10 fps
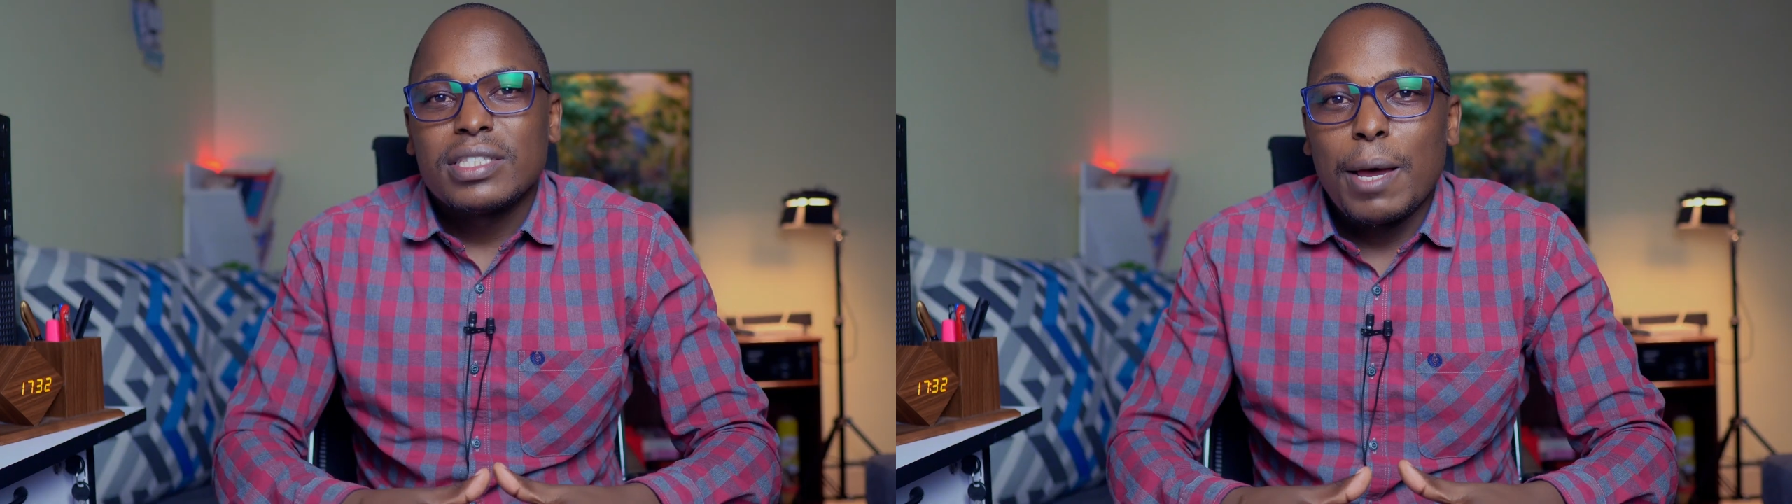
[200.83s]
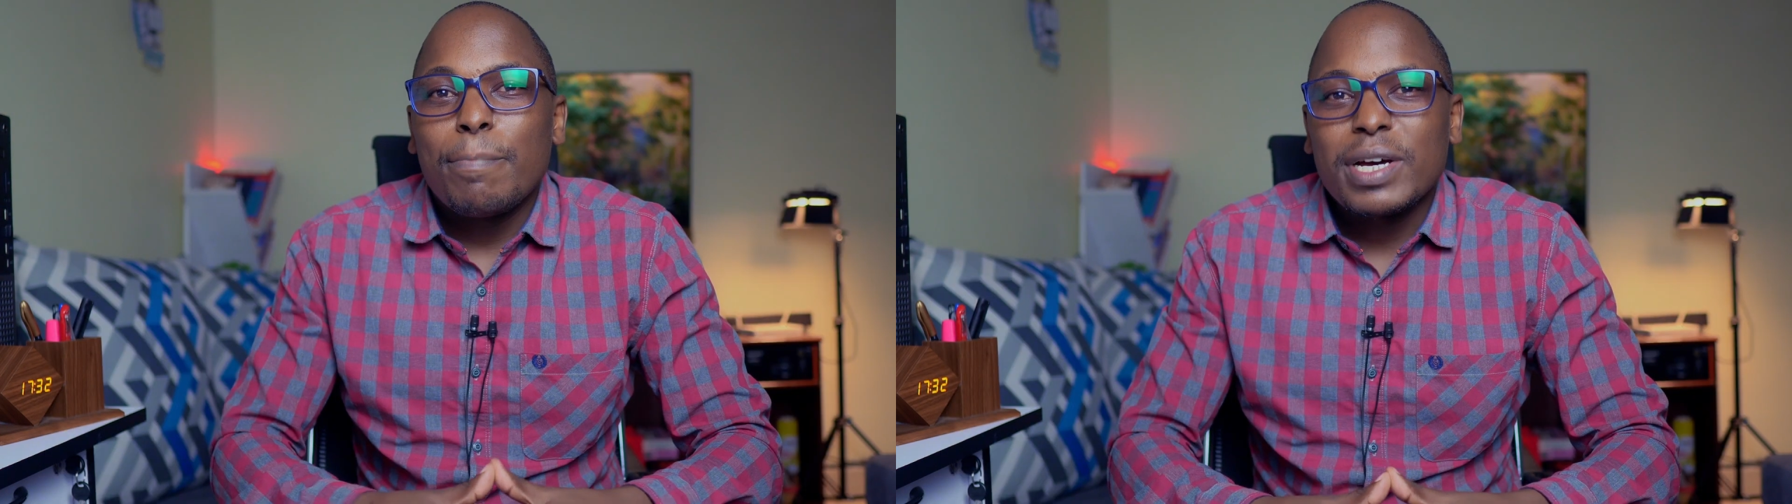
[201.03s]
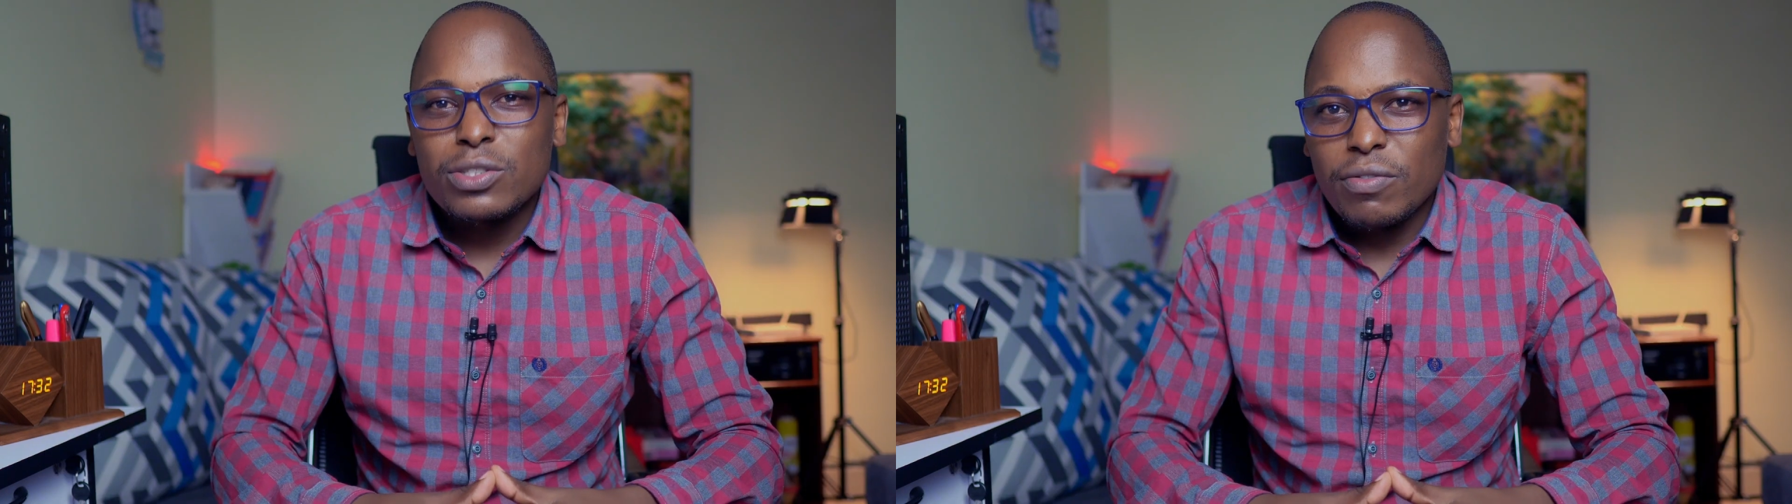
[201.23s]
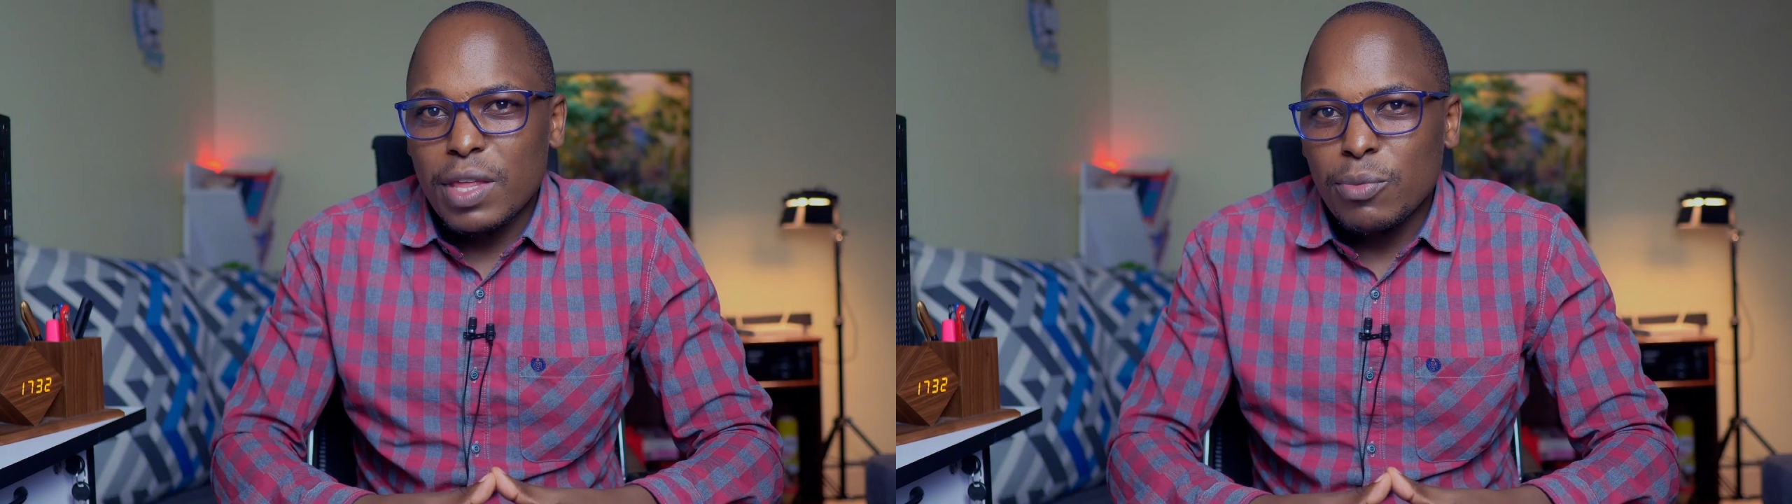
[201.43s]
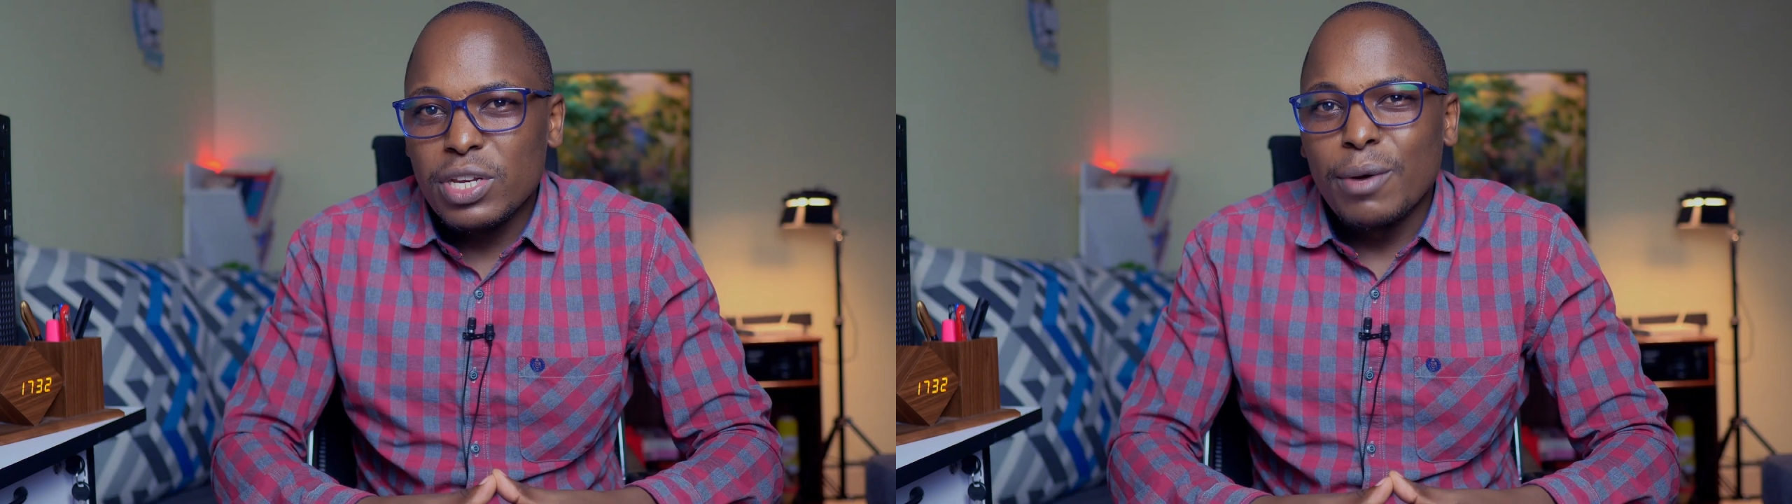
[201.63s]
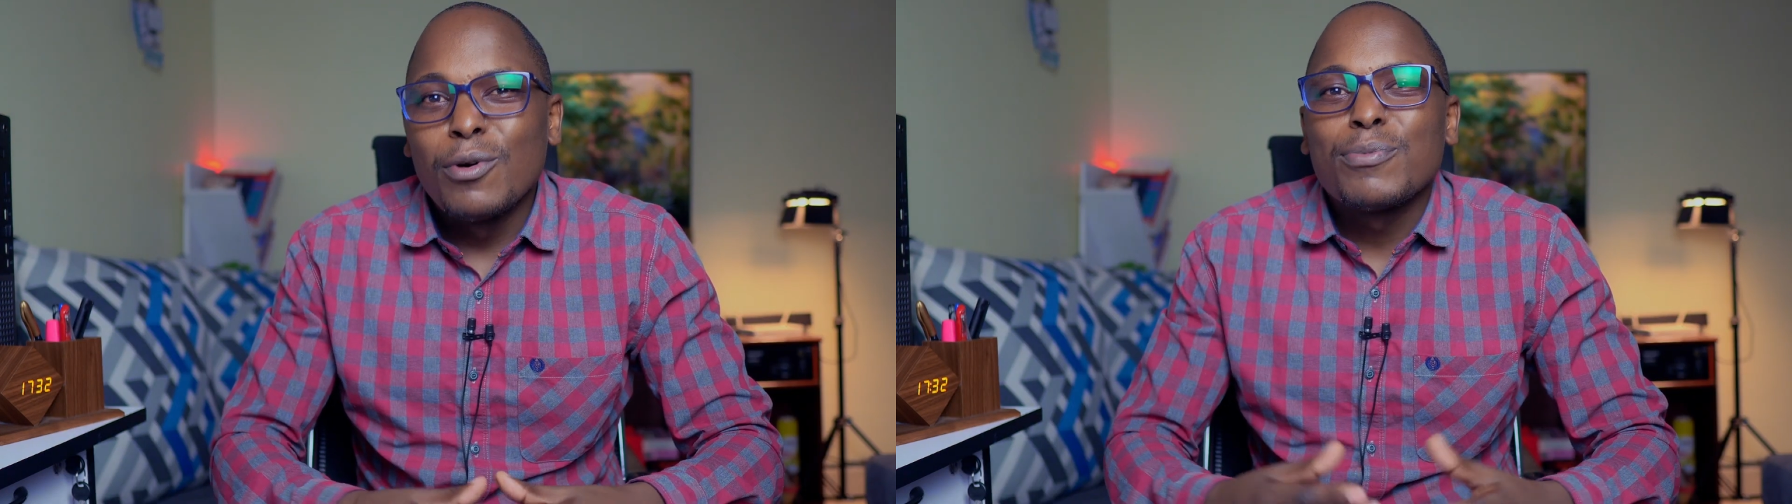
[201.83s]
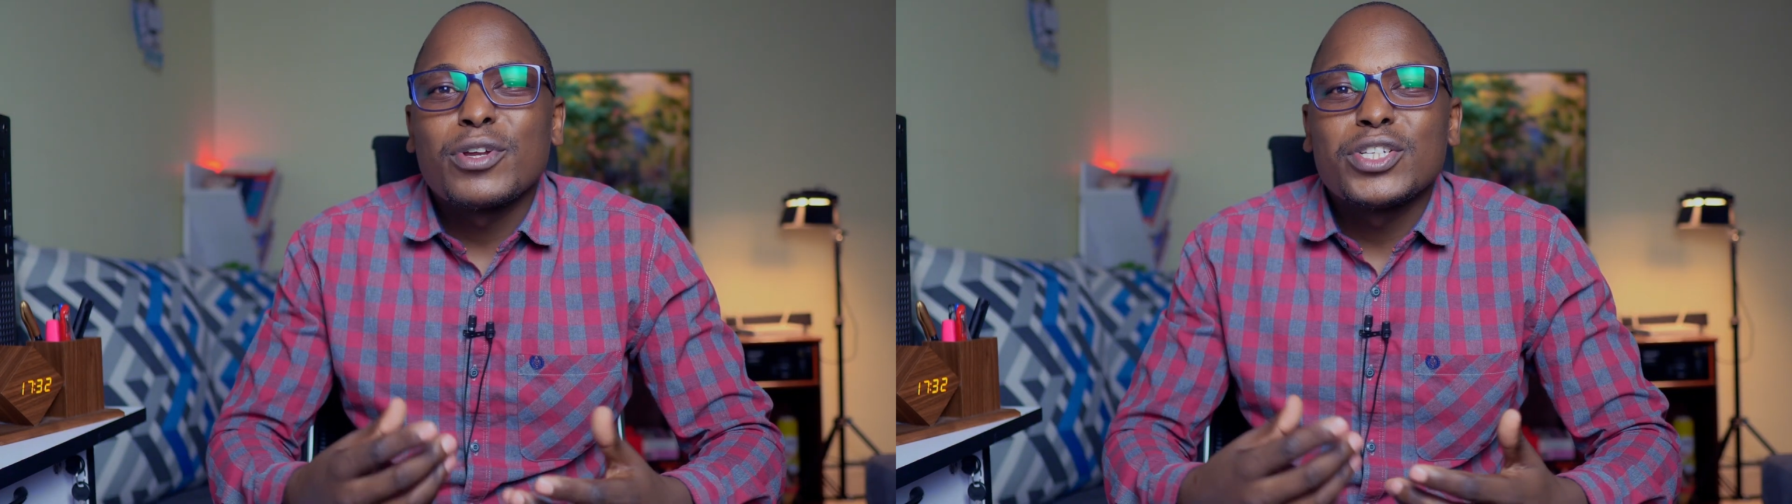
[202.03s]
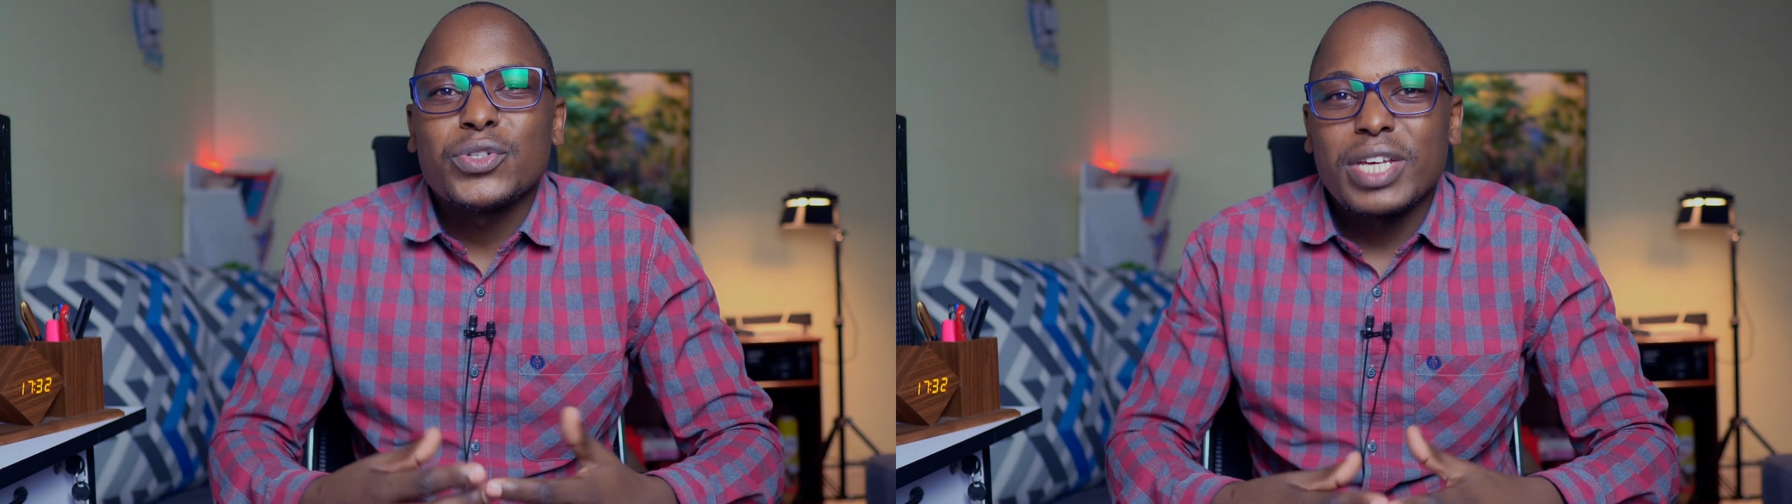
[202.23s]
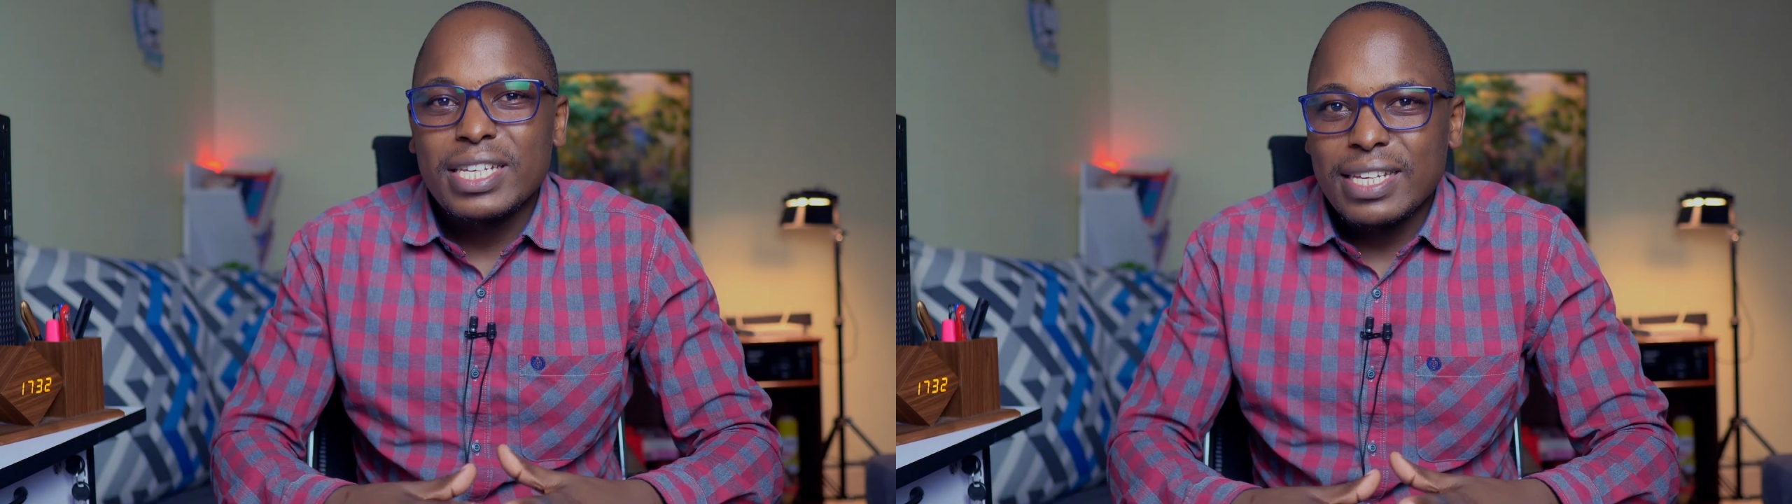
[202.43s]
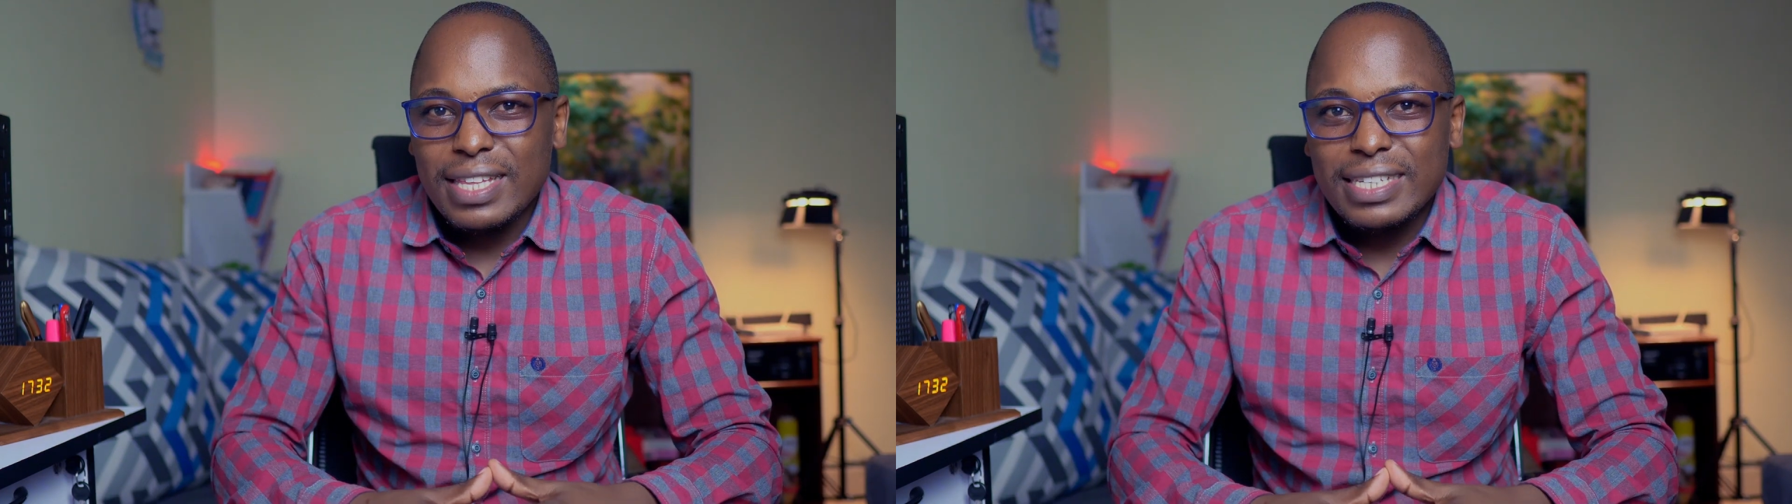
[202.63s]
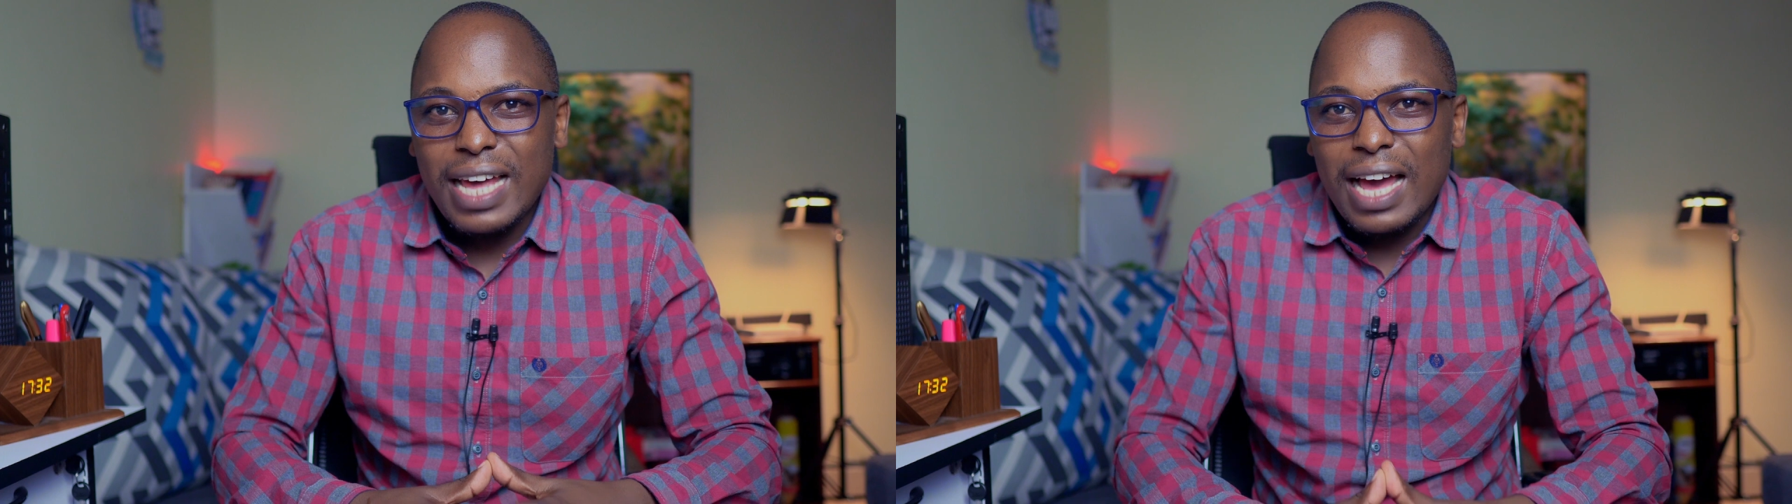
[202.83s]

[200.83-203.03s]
Some parts of the body are more prone to getting that